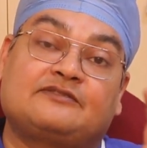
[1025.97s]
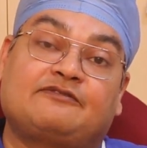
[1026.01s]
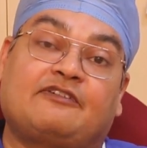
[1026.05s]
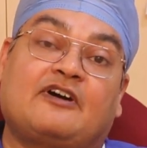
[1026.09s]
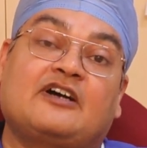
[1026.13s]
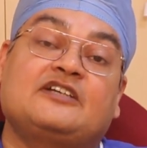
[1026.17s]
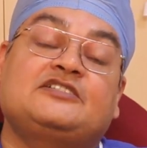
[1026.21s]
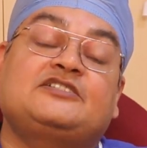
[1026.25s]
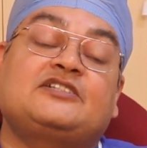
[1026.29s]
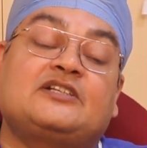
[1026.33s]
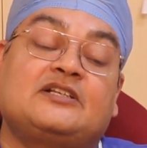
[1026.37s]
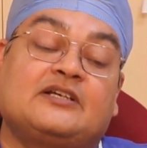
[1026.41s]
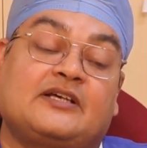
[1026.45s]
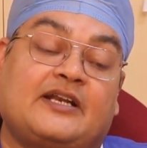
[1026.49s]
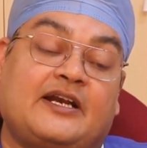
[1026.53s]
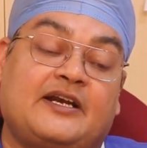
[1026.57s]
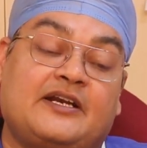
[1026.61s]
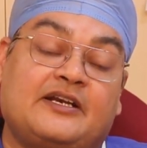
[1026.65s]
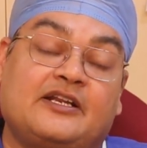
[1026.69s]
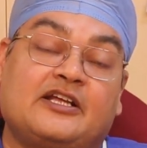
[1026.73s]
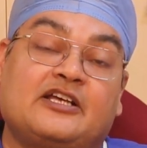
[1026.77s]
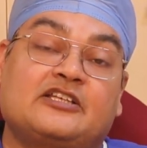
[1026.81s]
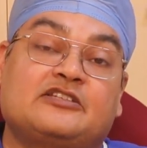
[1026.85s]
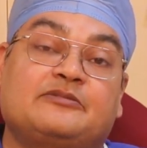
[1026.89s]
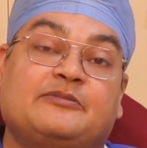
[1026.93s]
Functional
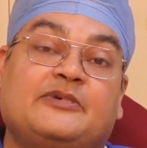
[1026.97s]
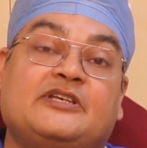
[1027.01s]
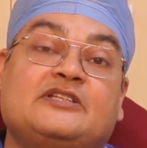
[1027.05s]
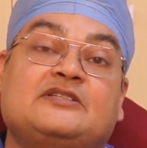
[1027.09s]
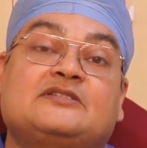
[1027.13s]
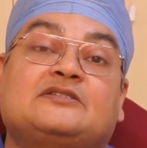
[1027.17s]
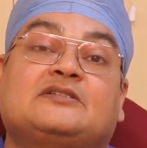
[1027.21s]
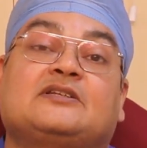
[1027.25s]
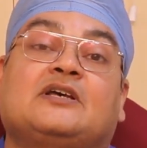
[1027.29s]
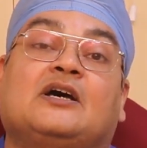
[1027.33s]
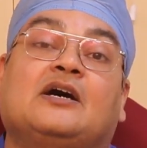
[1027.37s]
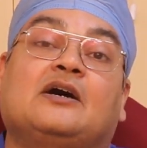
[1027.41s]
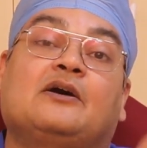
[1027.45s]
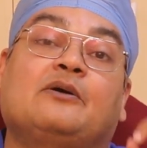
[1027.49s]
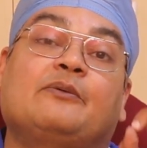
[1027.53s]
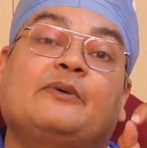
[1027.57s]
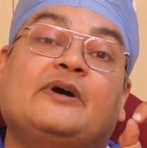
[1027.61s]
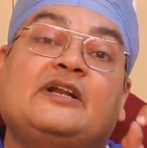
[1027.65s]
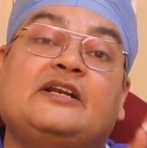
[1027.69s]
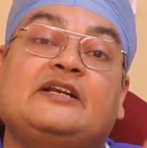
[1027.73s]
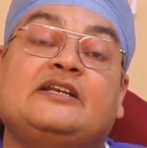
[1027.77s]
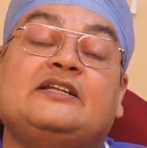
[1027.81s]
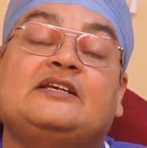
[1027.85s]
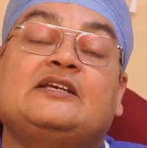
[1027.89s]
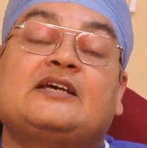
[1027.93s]
criteria means
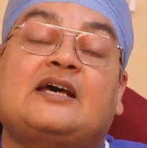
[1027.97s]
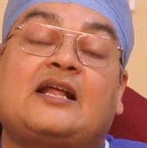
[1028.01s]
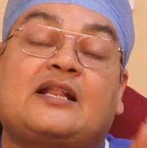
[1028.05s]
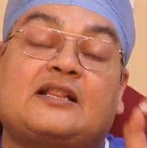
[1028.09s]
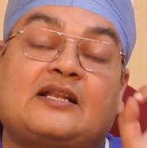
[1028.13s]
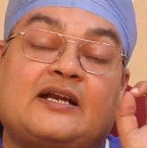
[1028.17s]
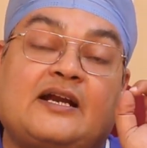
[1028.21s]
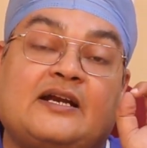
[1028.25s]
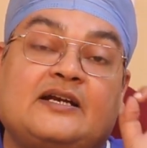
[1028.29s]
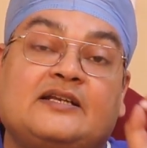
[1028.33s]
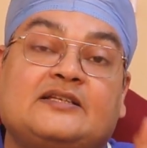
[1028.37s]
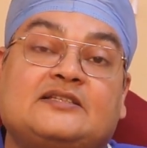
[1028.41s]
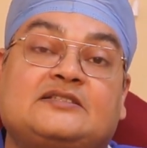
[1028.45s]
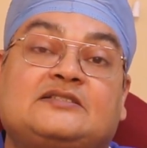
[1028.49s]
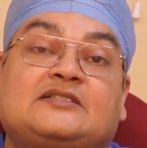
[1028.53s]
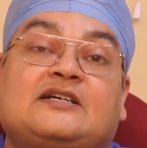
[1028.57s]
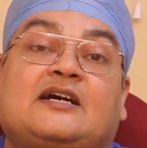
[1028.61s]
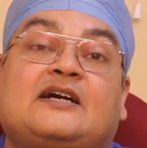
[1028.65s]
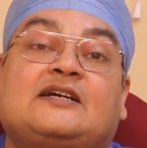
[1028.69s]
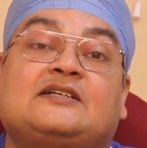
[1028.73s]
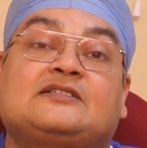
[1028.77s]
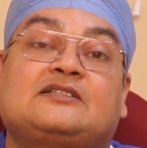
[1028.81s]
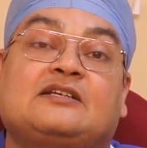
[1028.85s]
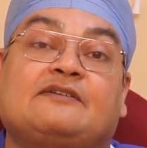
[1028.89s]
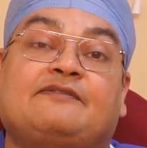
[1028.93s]
when knee arthritis
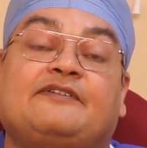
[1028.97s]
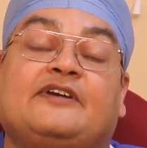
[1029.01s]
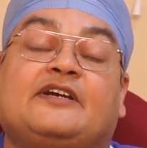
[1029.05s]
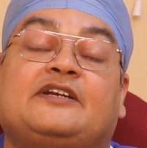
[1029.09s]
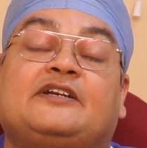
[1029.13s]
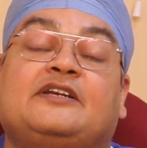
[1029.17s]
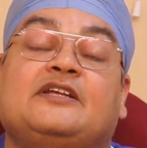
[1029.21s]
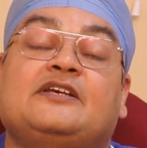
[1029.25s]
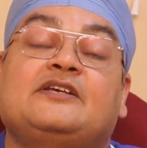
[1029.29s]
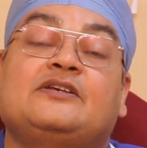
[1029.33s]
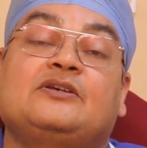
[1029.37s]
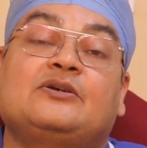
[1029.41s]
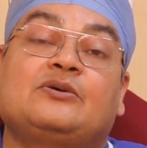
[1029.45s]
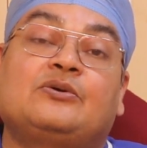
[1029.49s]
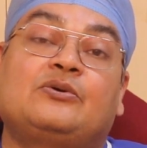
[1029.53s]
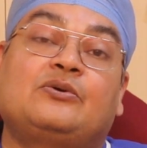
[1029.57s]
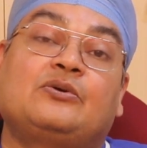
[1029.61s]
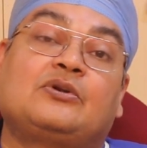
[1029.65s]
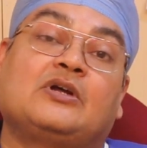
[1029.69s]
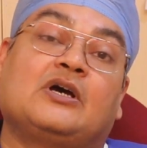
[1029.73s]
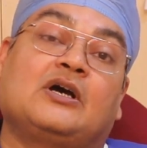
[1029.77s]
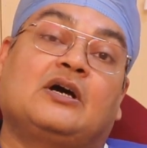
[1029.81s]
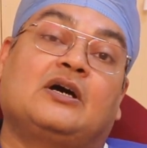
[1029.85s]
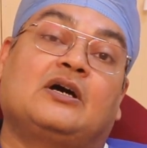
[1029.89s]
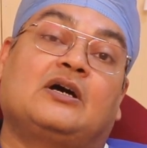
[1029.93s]
starts affecting
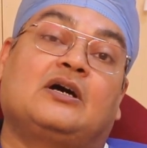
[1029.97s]
your